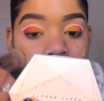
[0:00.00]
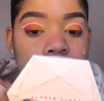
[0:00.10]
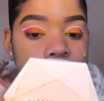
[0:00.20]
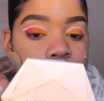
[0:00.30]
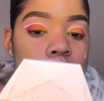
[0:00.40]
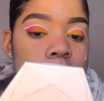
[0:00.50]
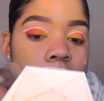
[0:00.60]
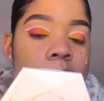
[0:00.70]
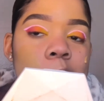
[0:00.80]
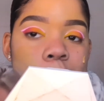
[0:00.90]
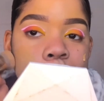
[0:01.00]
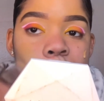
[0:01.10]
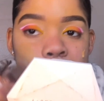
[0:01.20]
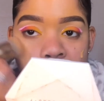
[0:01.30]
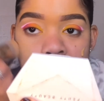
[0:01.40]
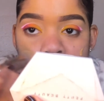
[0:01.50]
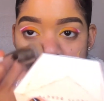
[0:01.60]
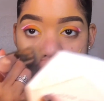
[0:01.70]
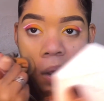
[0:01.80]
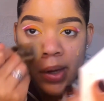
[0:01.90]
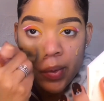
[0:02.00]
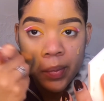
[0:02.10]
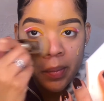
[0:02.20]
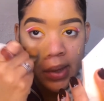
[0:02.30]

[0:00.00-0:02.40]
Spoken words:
That's why like I don't